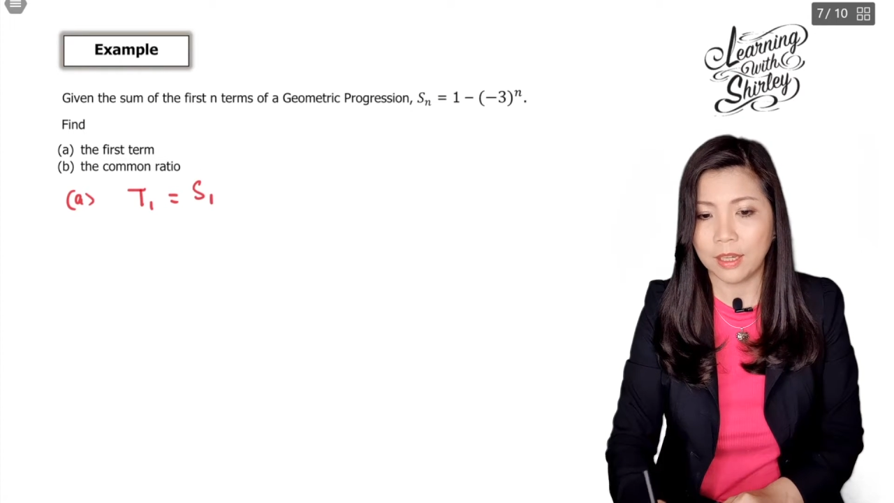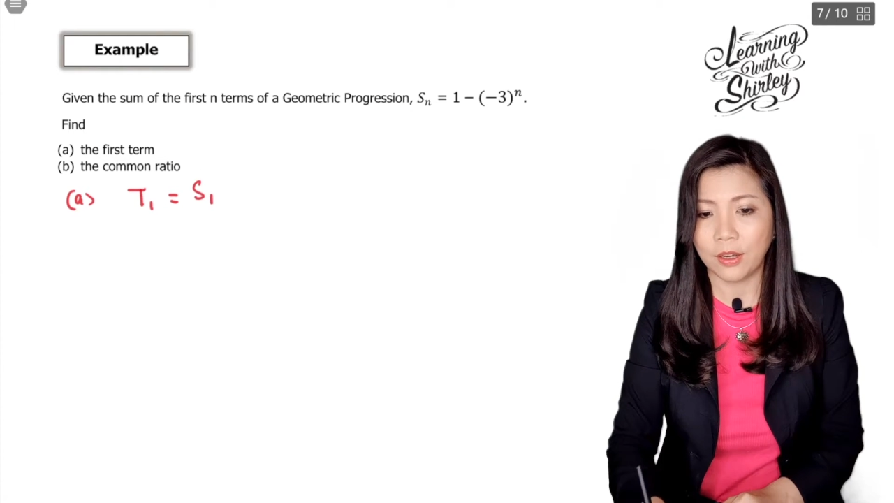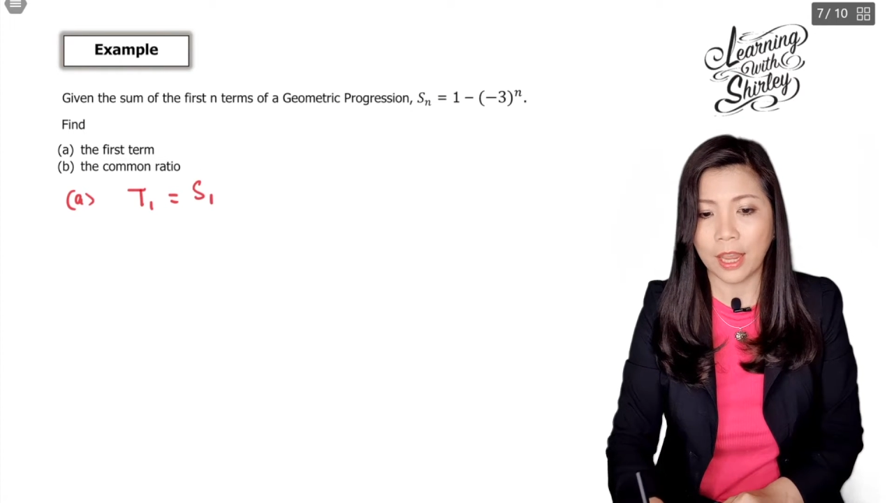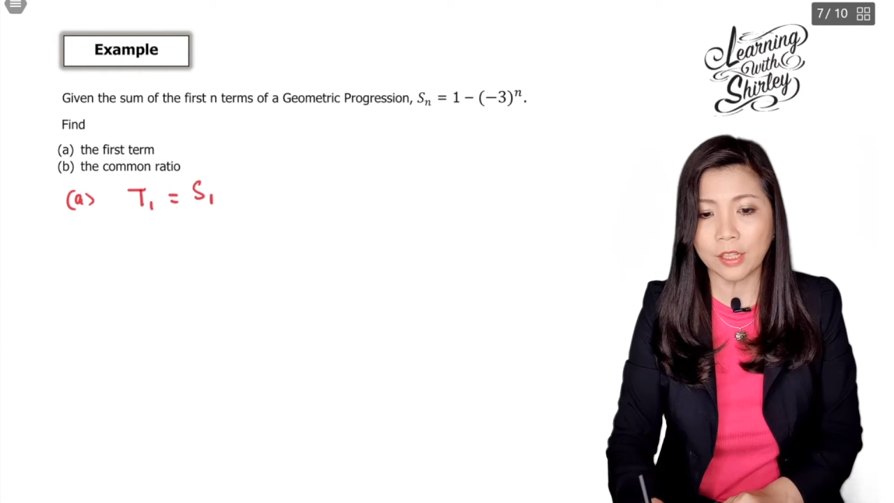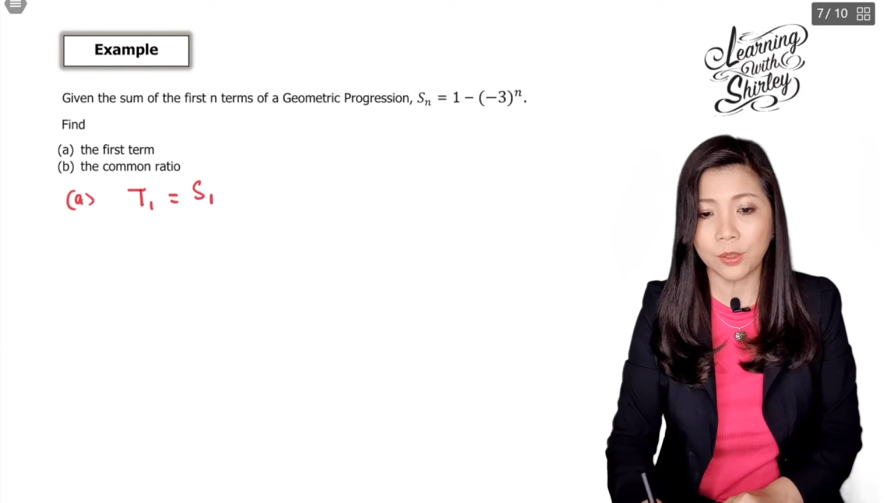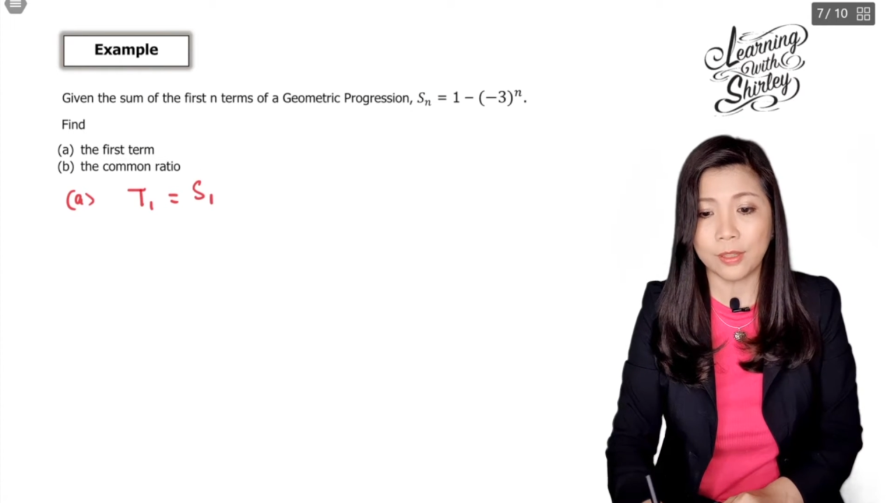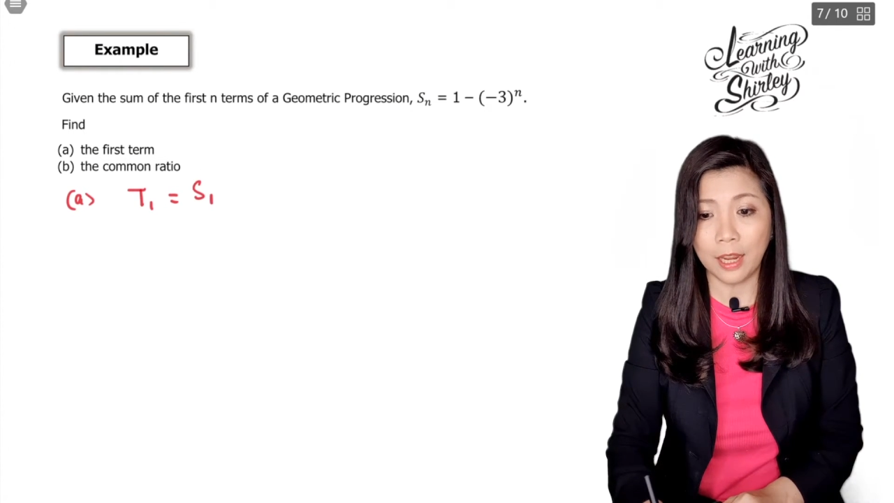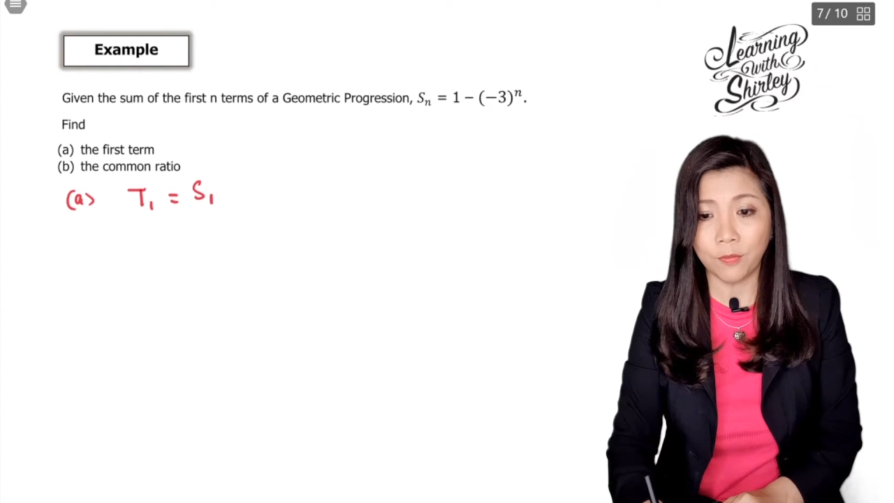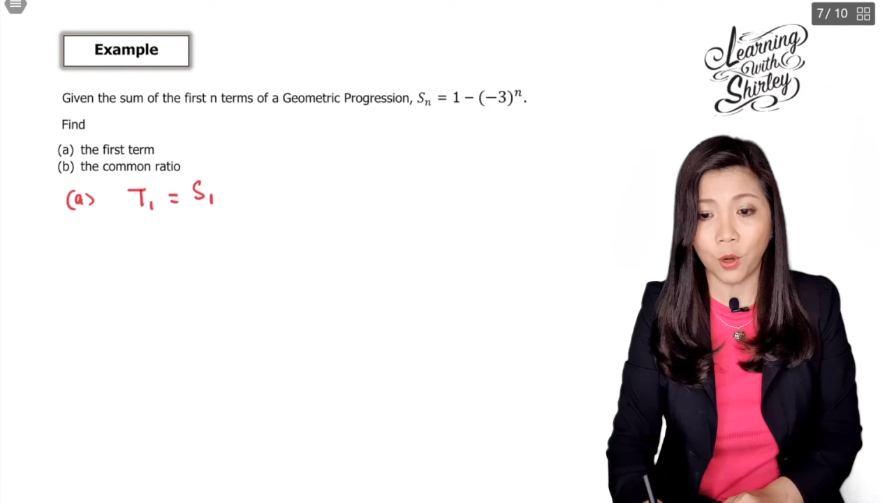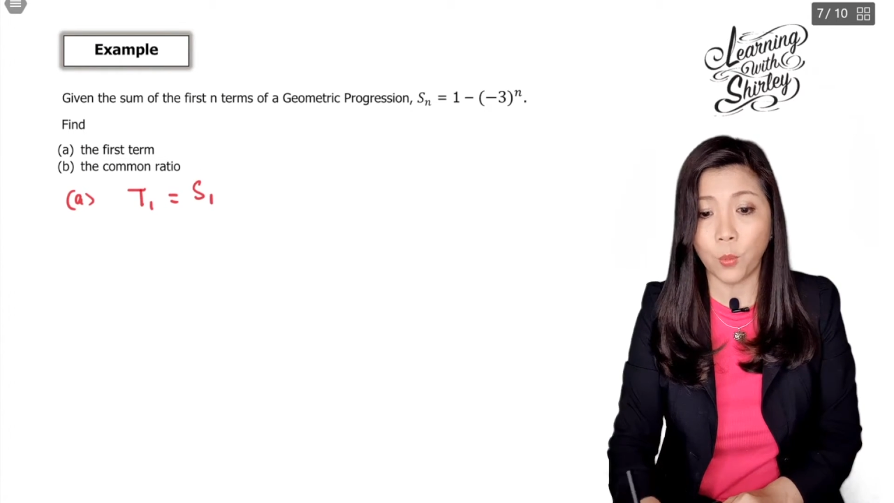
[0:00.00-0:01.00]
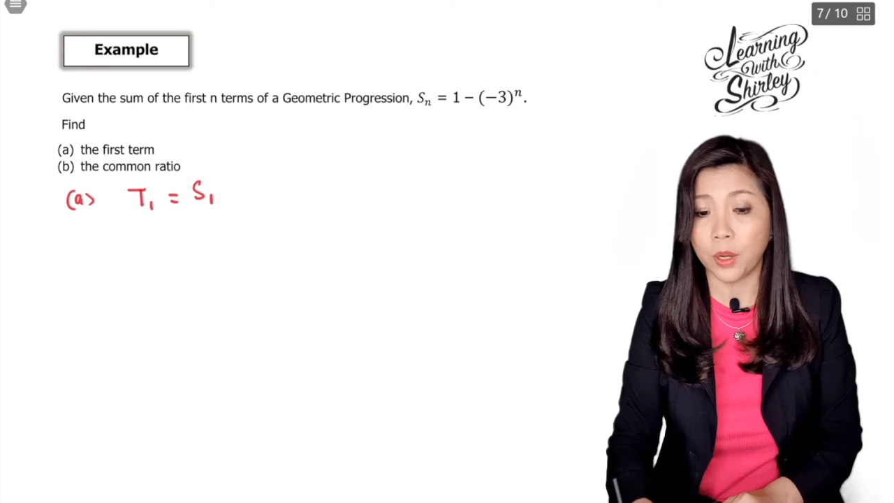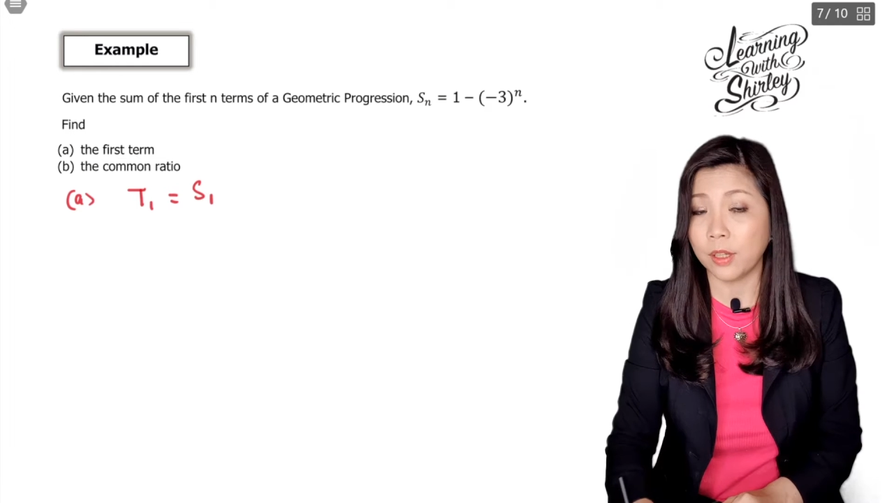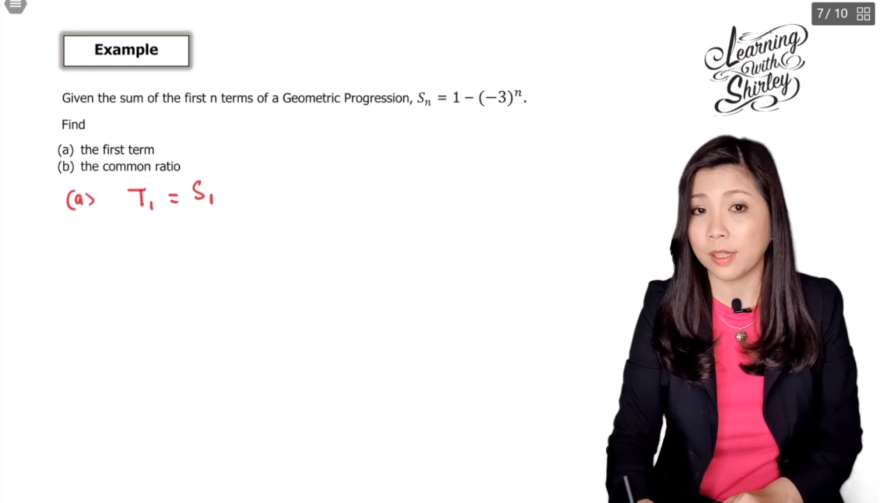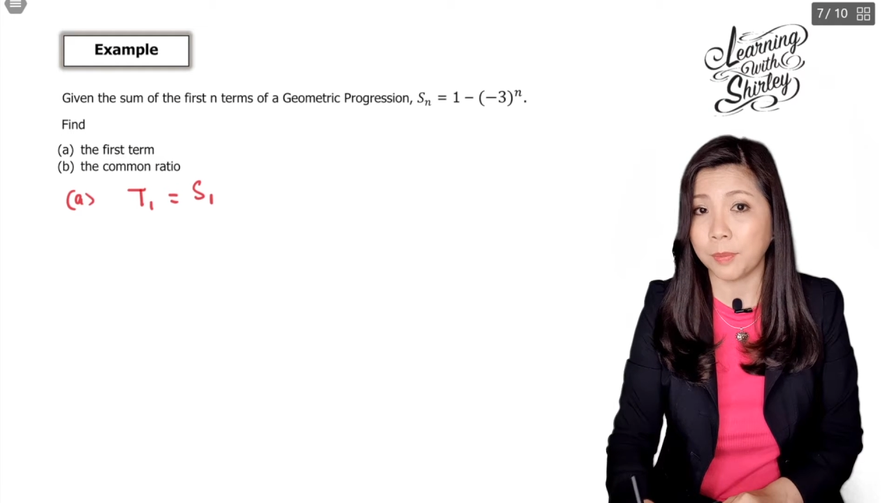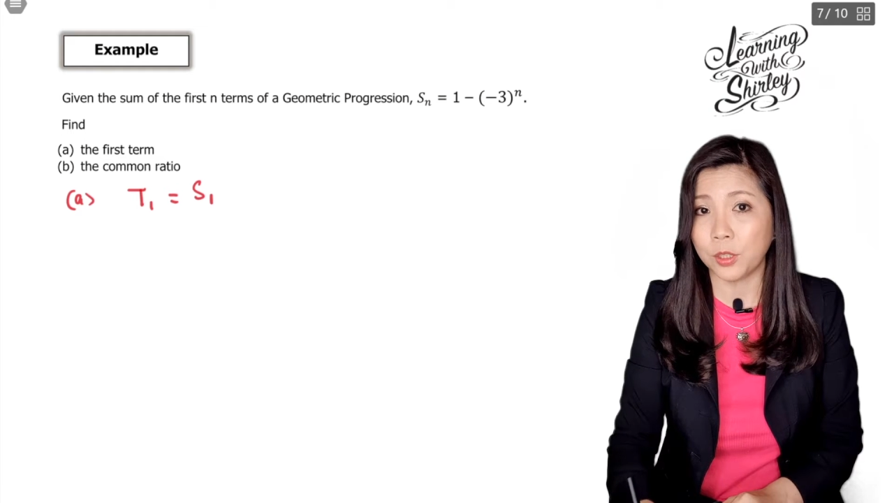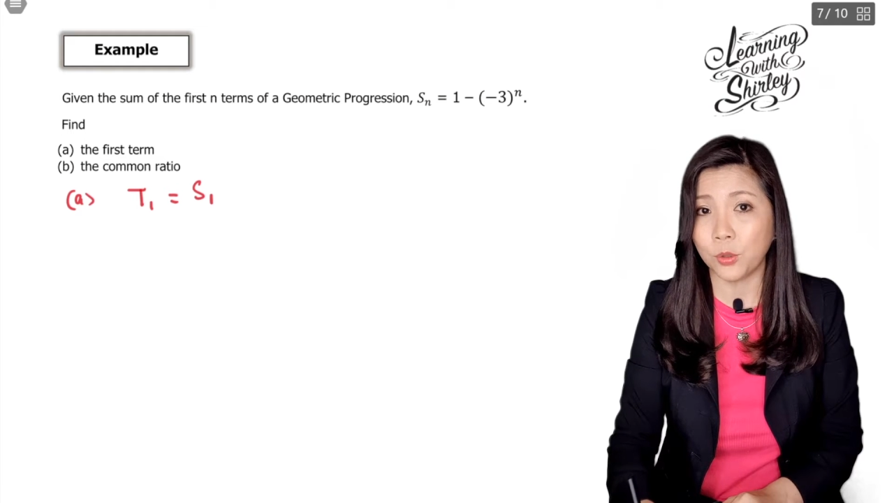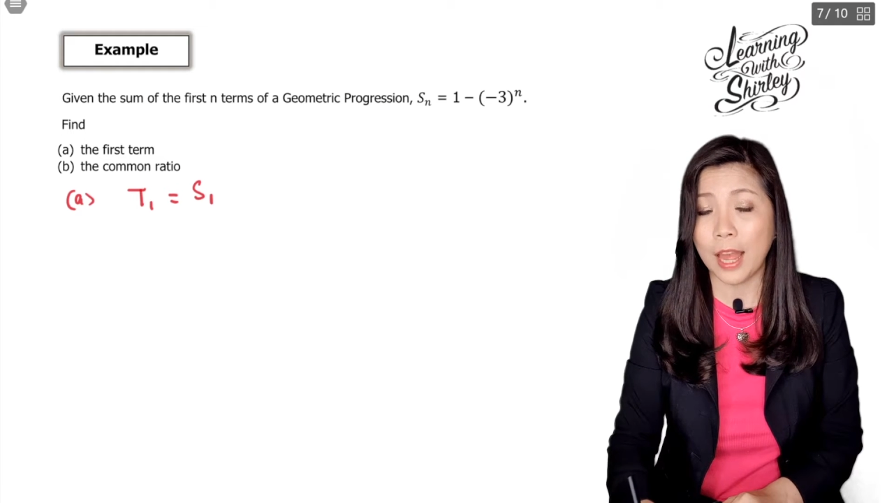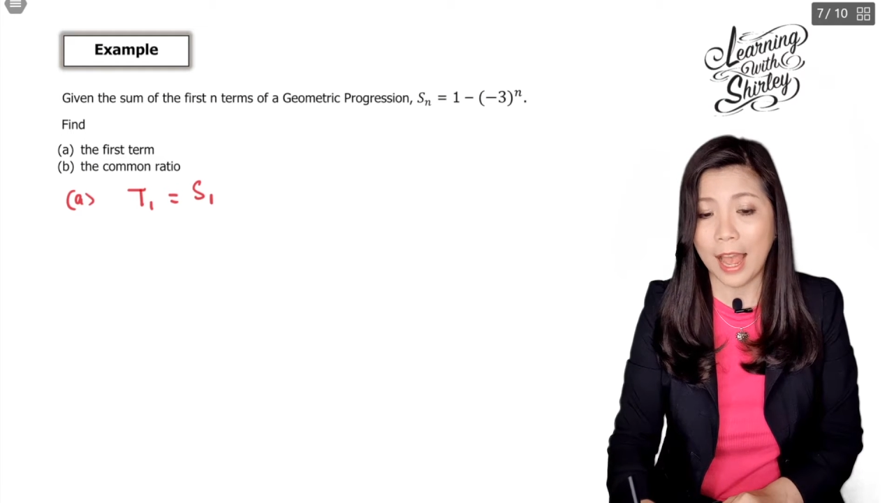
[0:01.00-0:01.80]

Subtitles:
Okay, so therefore we're going to substitute